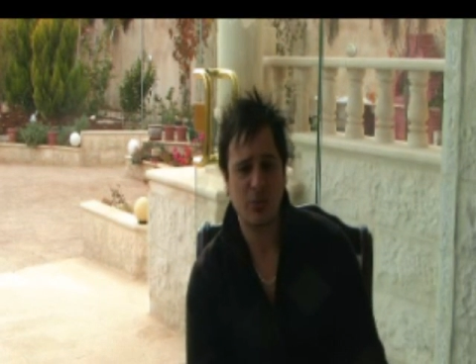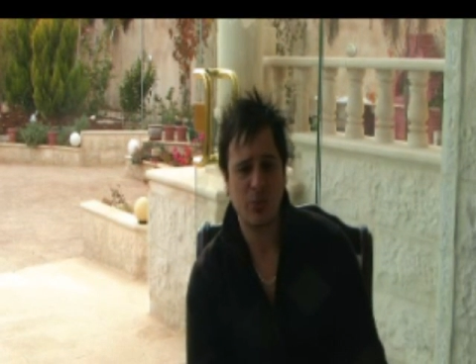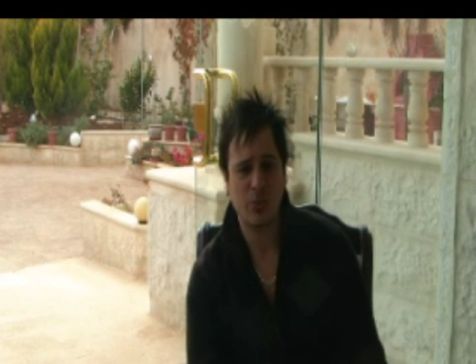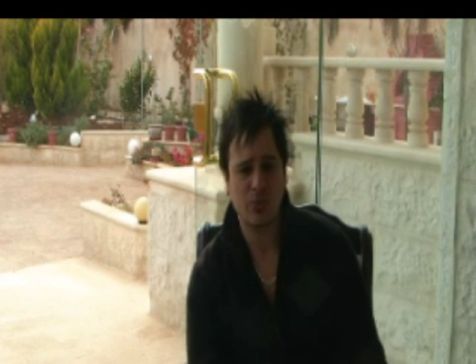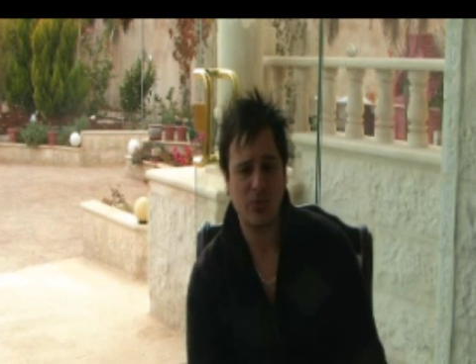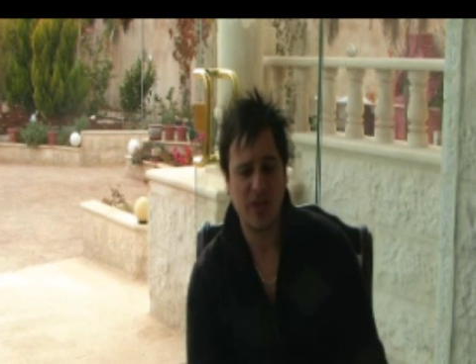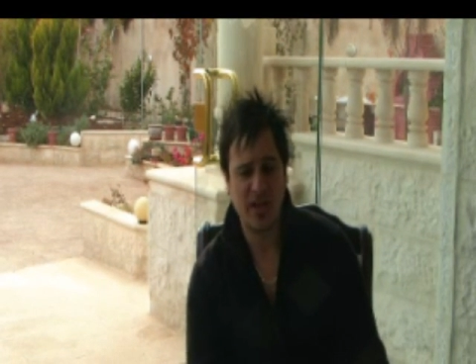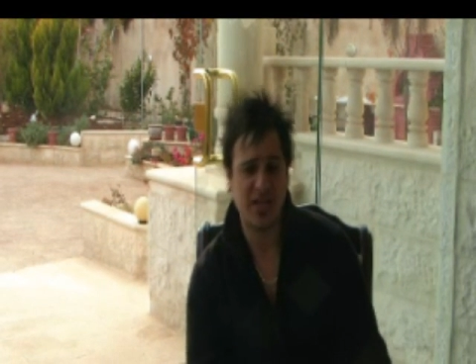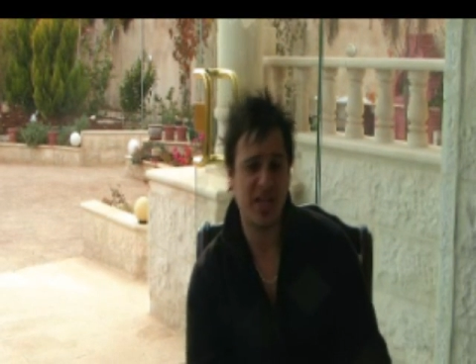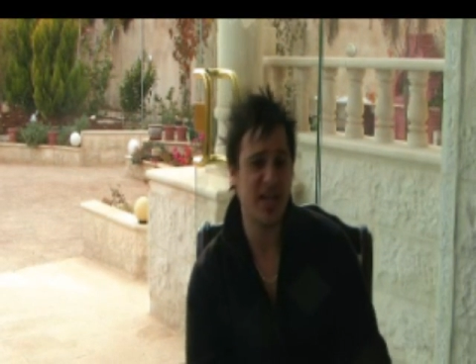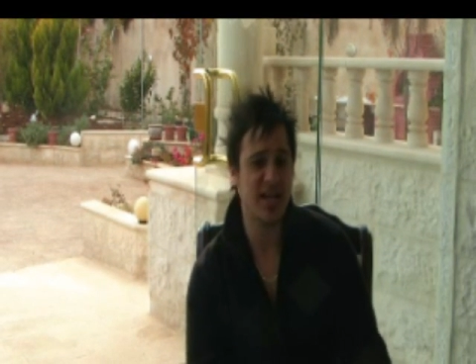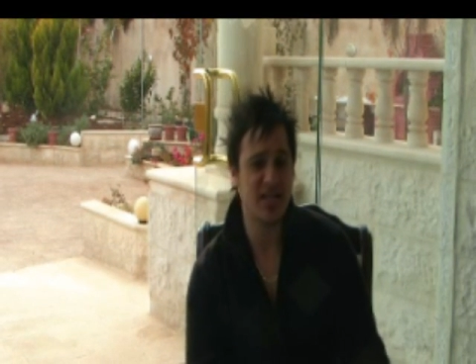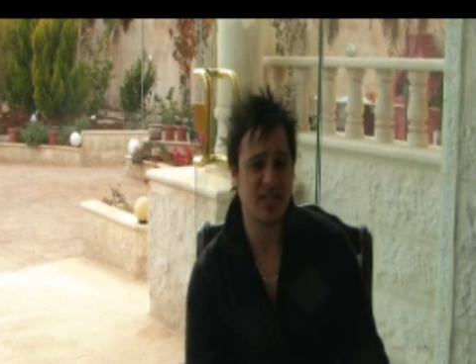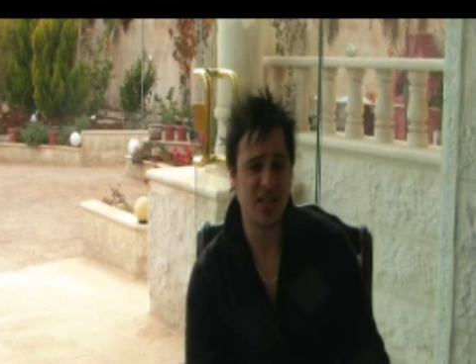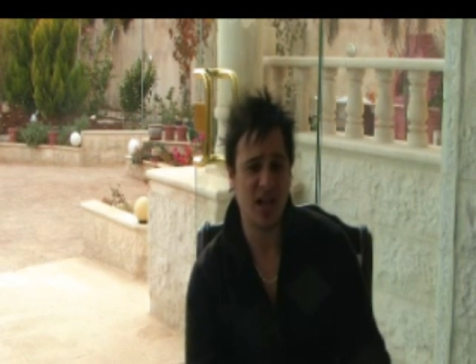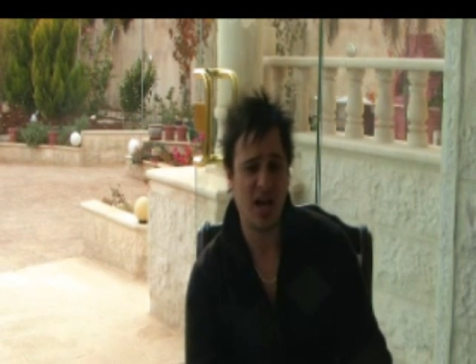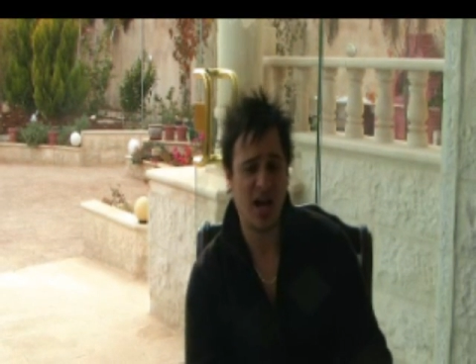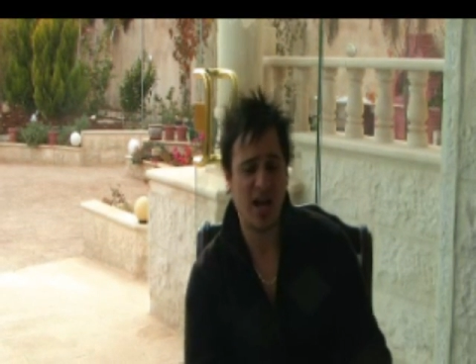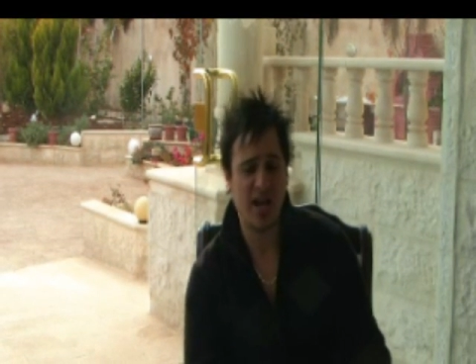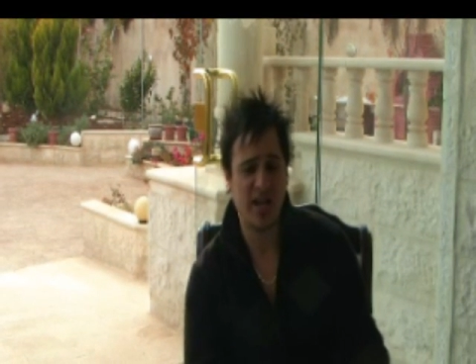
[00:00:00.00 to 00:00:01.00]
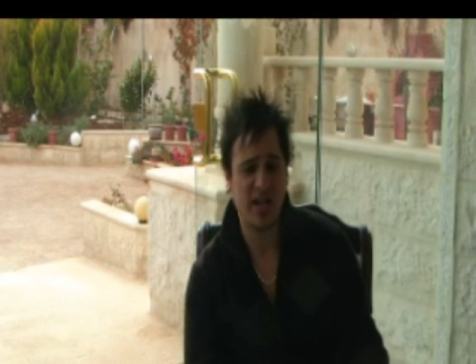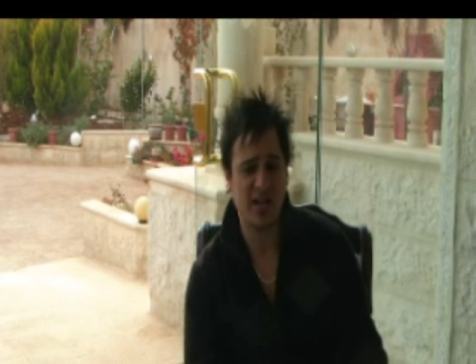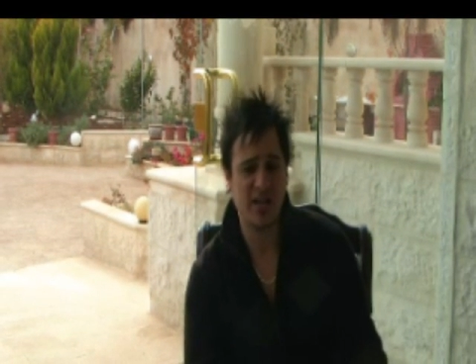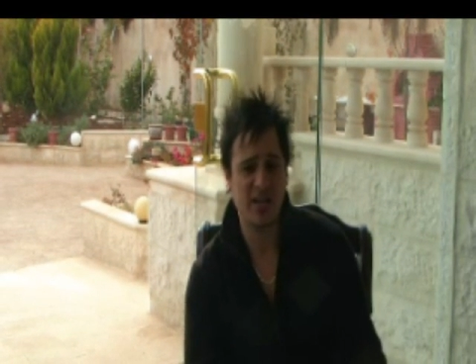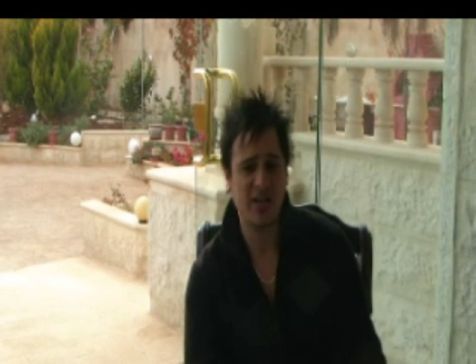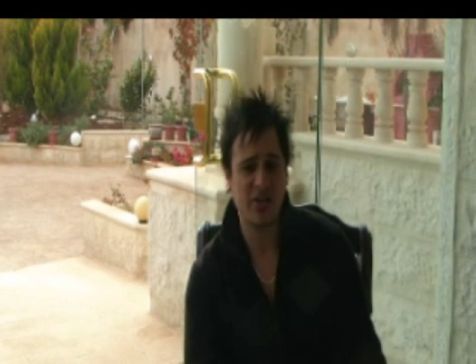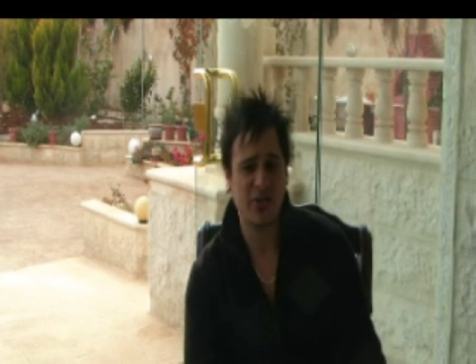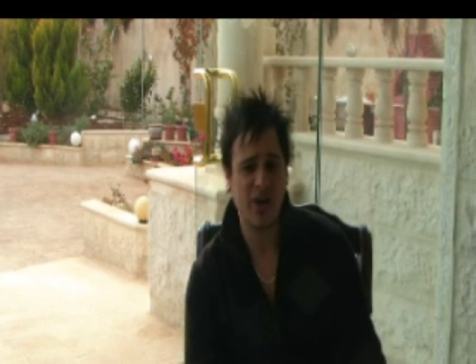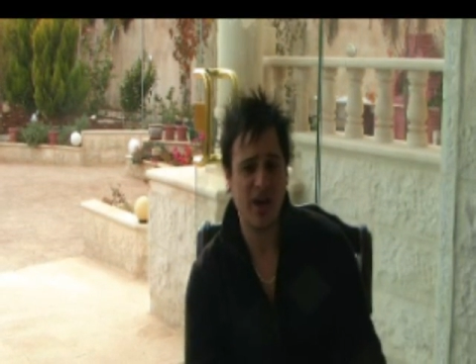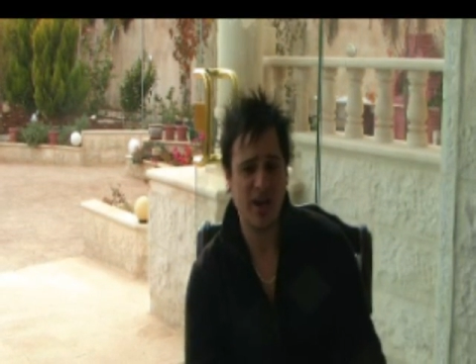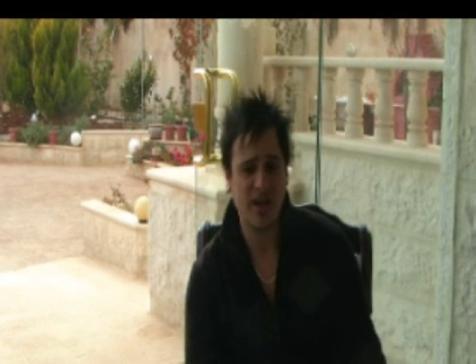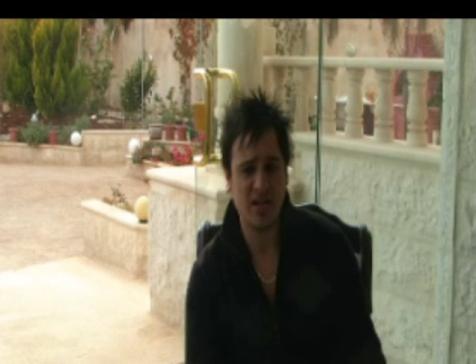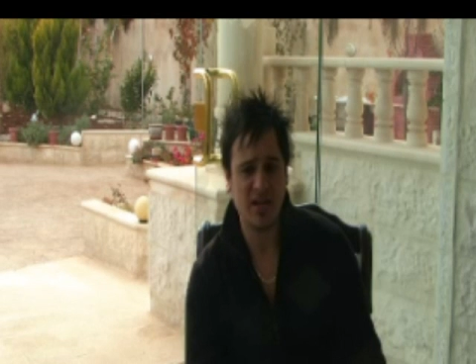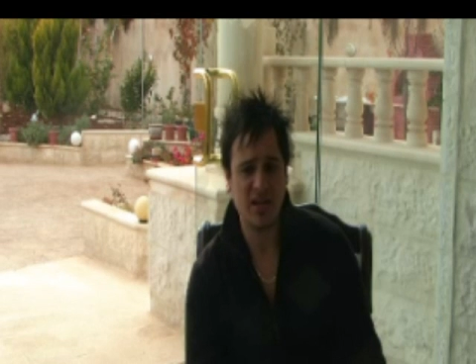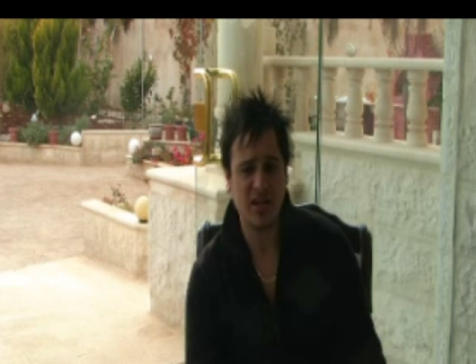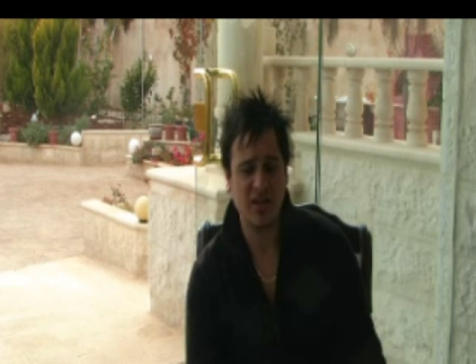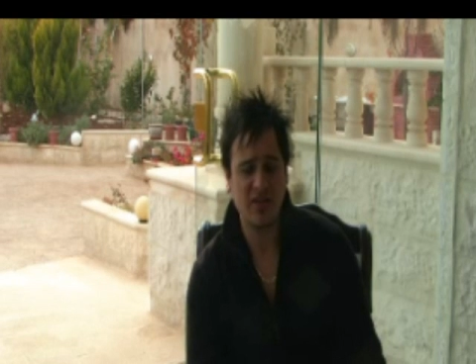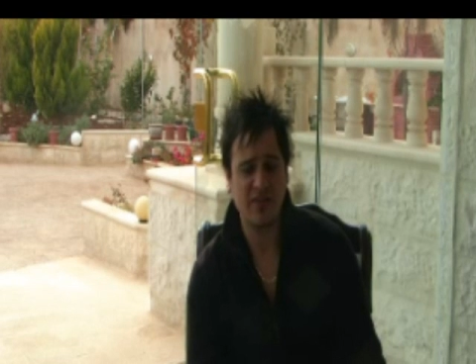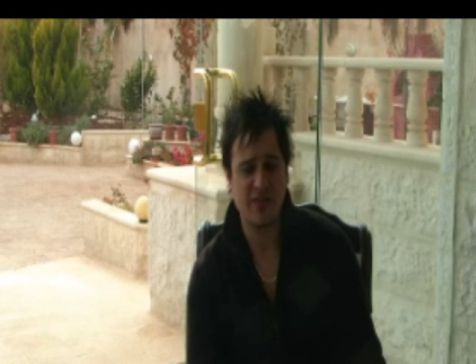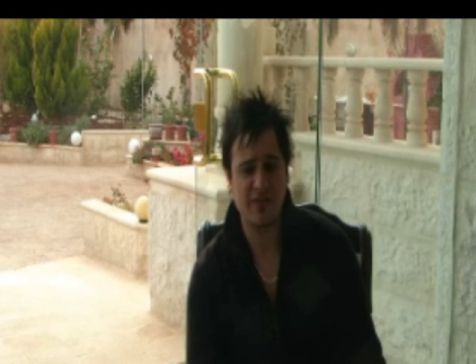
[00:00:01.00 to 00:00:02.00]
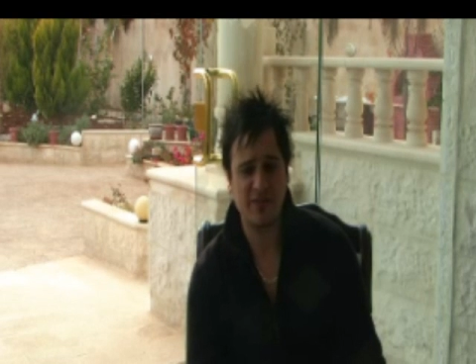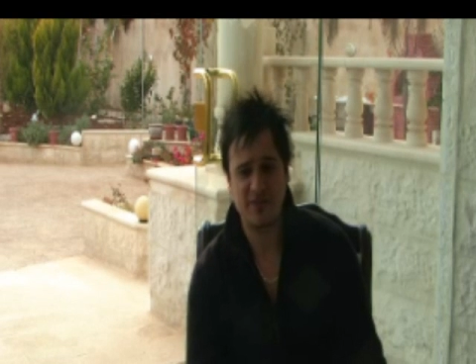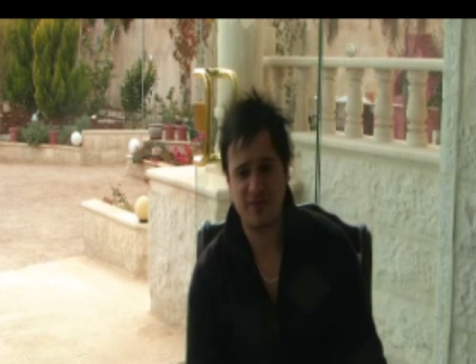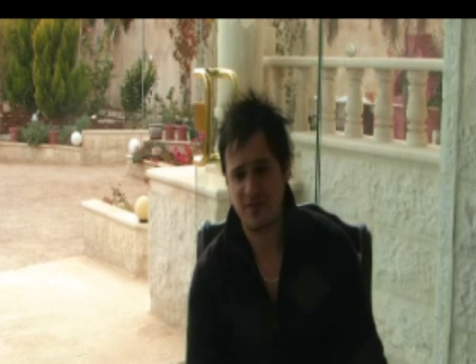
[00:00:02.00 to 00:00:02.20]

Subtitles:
that gets a high click rate if